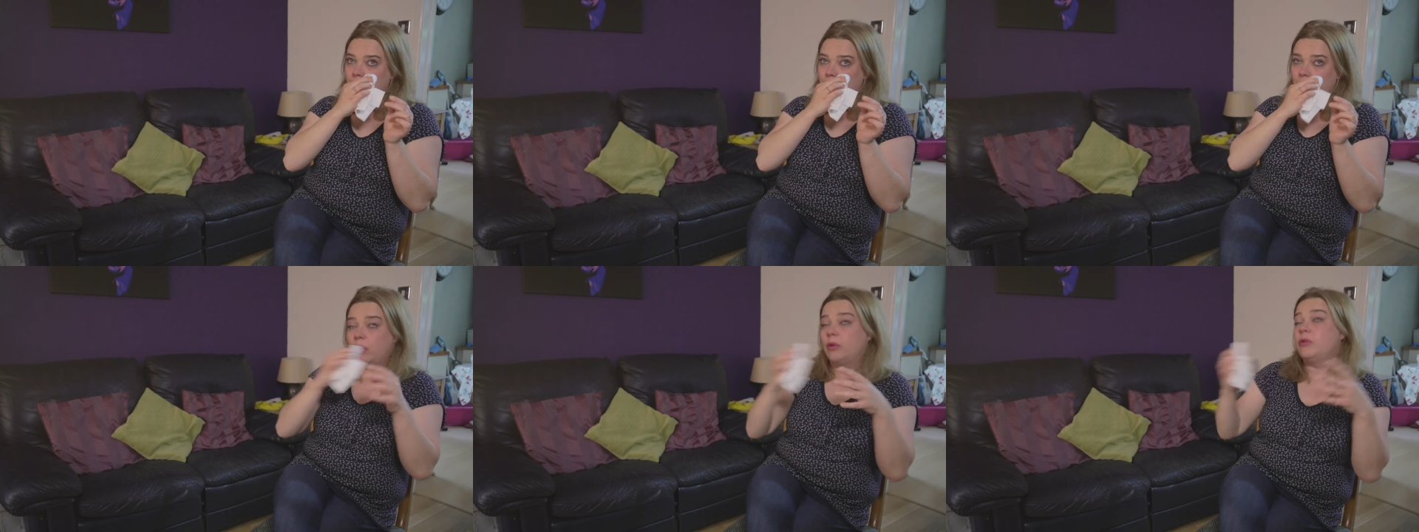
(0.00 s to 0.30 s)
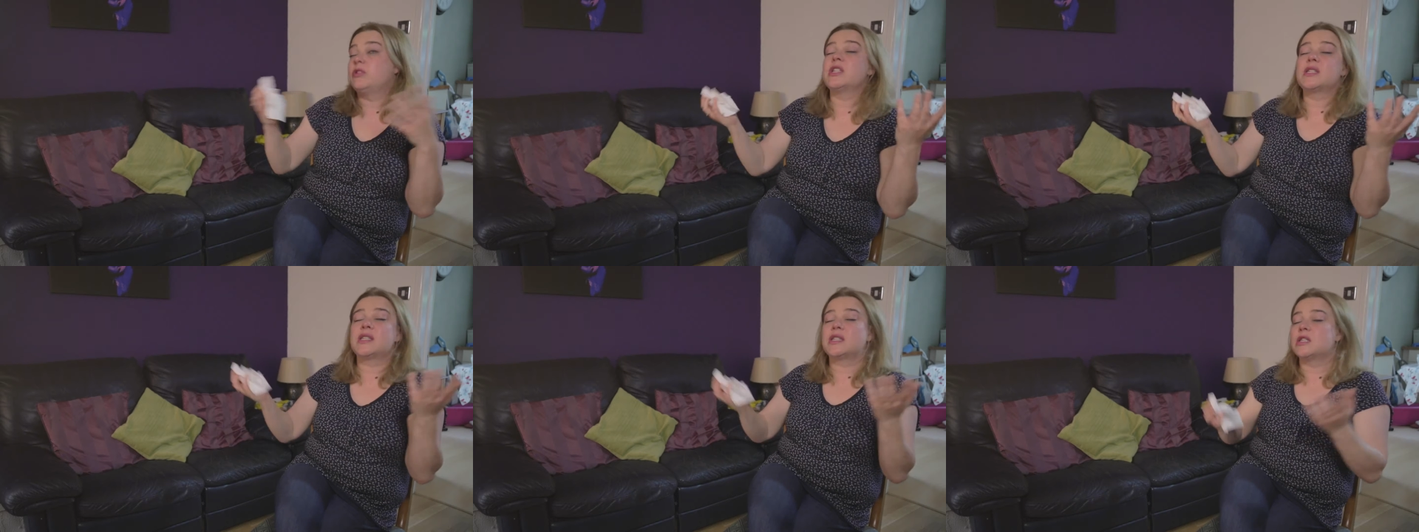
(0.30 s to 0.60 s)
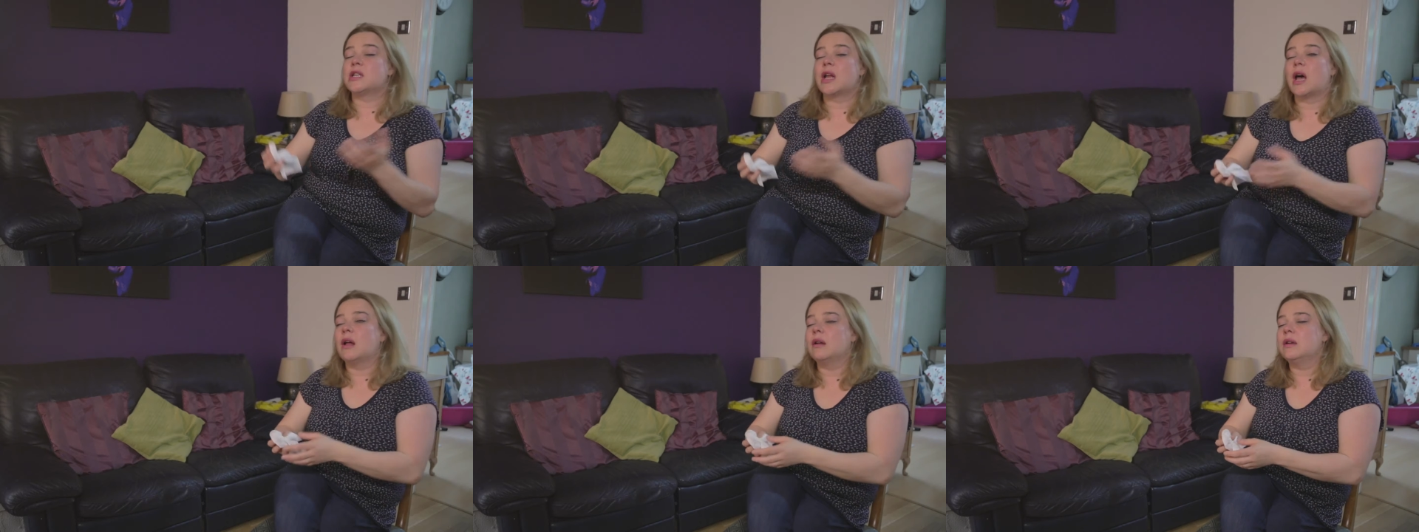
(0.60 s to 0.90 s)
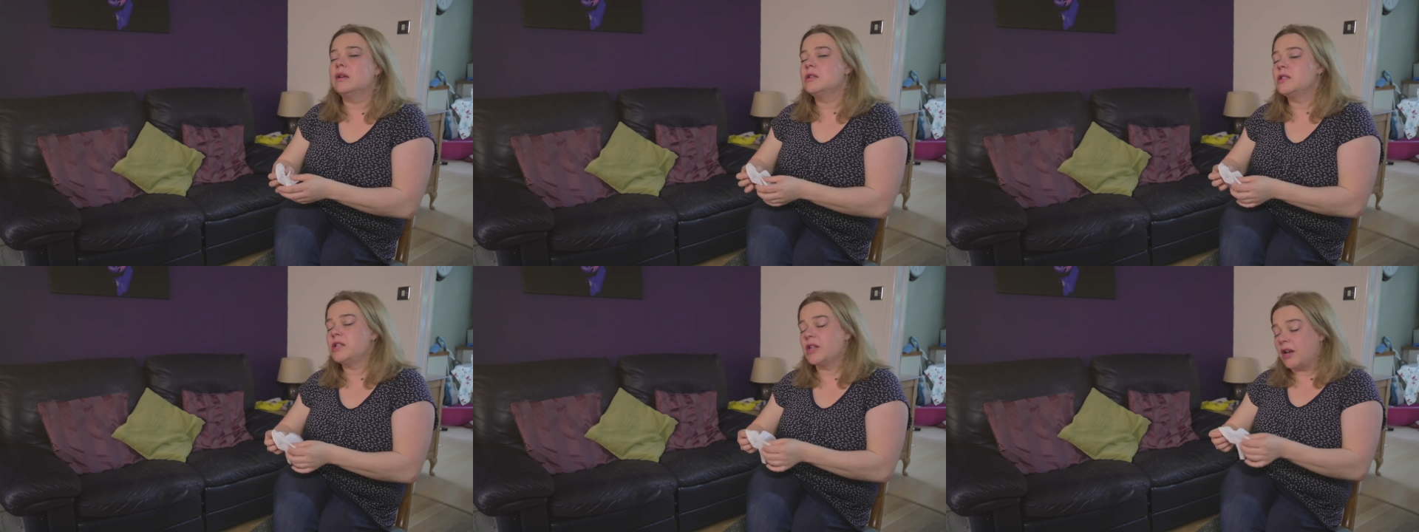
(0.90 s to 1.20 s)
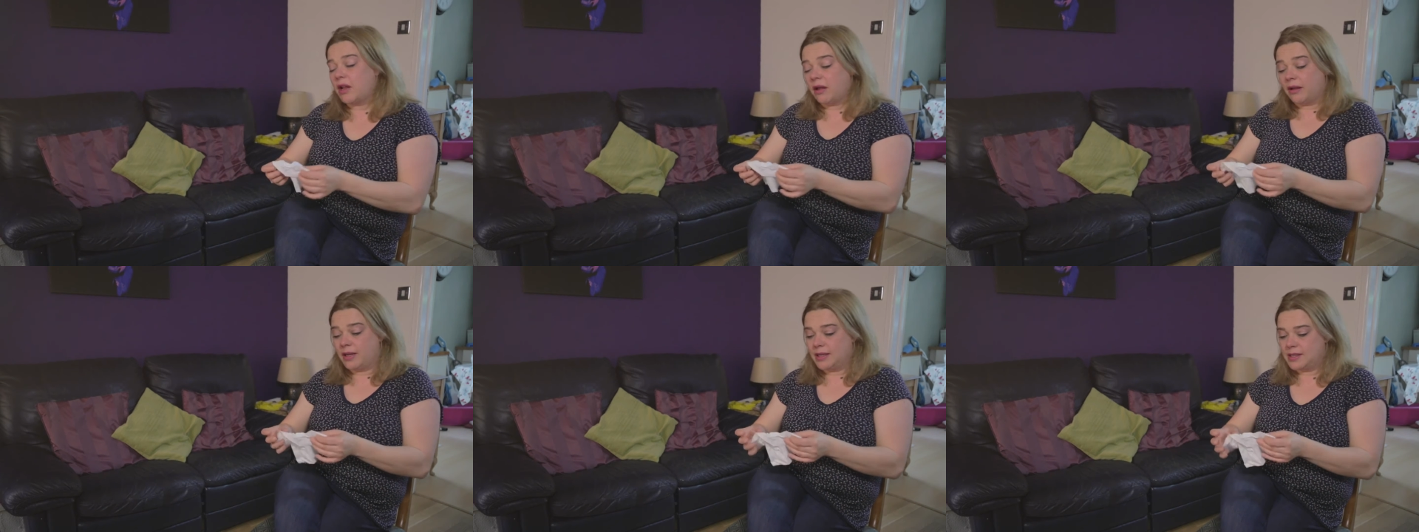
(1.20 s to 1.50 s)
We were just stunned,
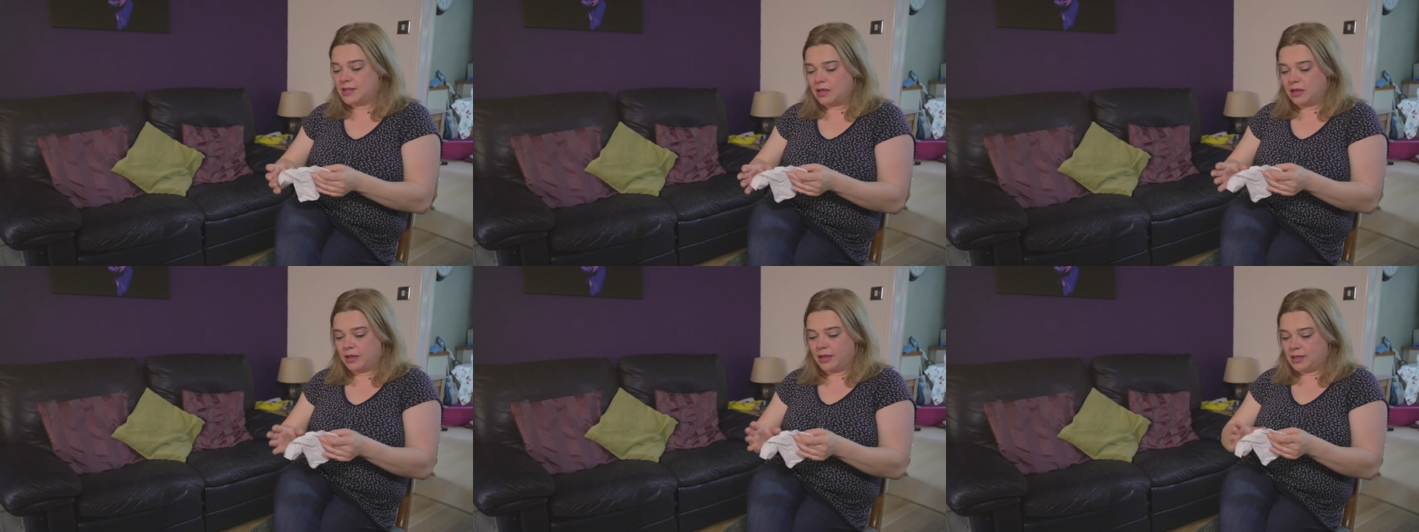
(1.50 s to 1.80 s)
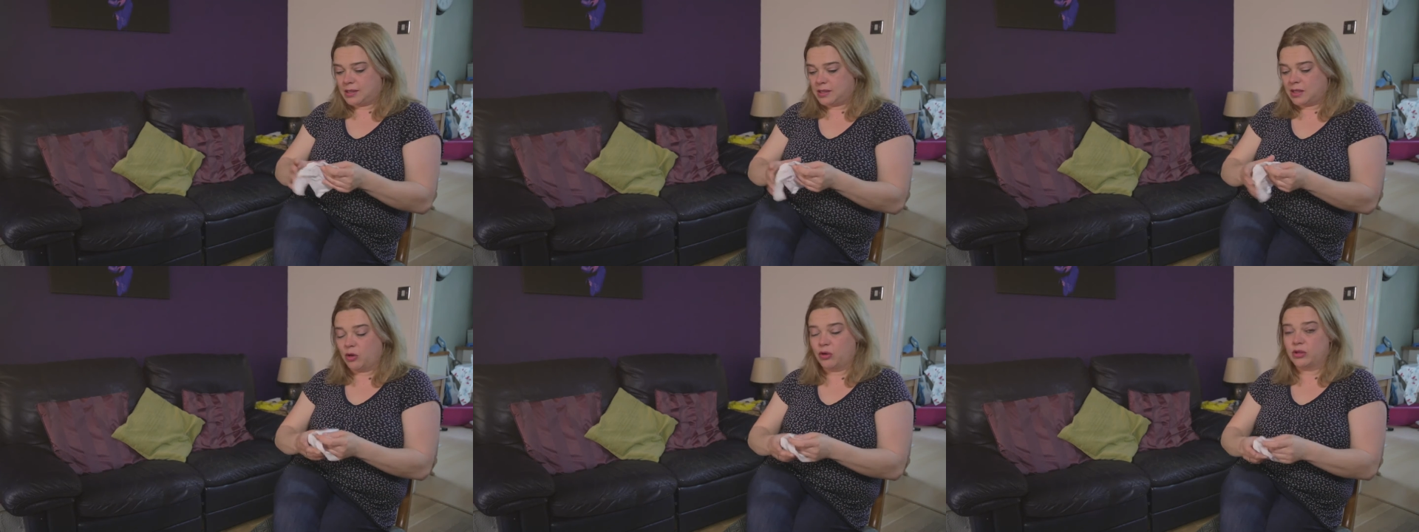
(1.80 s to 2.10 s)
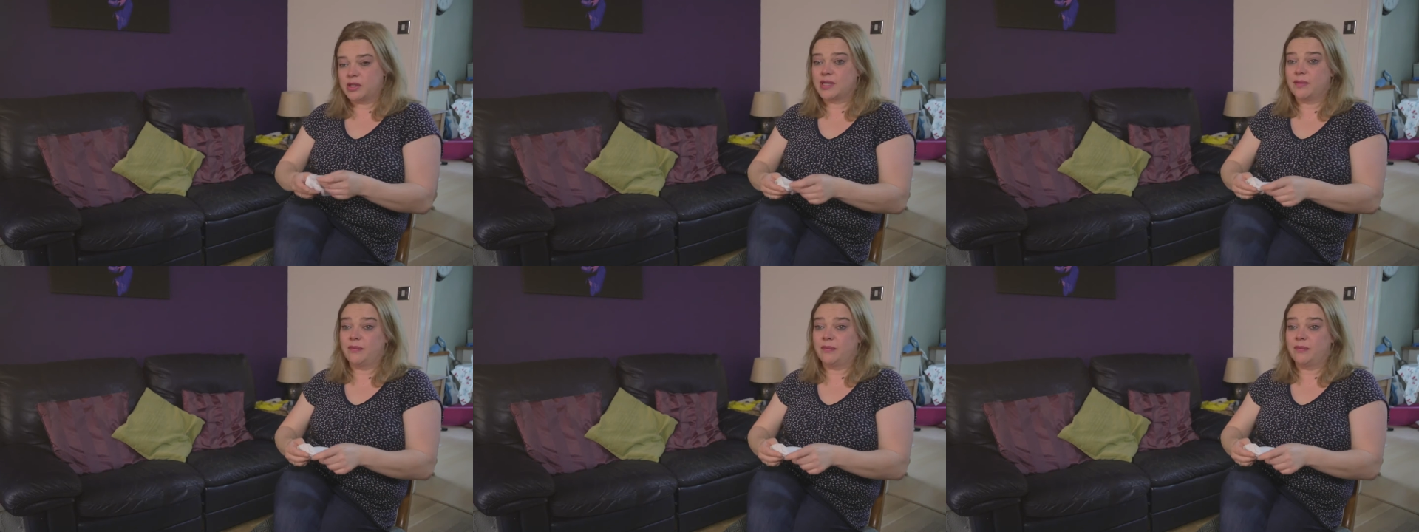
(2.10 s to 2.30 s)
you know, it's not